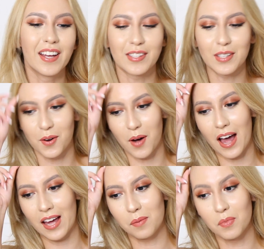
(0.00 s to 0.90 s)
so
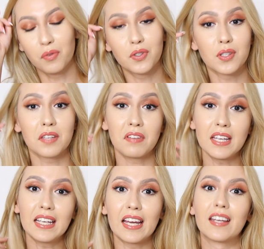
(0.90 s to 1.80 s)
I moved to
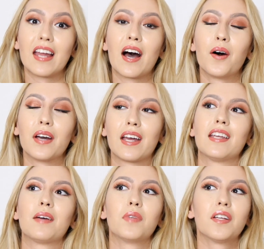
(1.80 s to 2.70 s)
Slovenia now
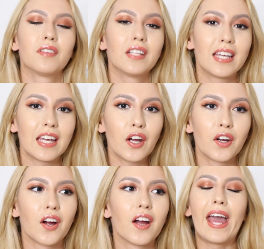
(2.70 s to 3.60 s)
and I'm living
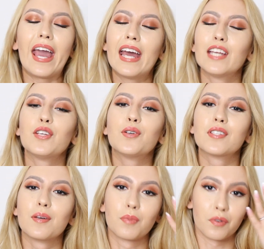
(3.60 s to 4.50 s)
here and
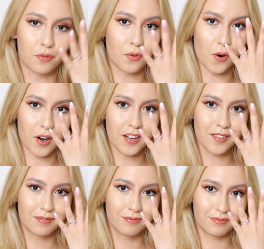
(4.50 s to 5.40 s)
news number four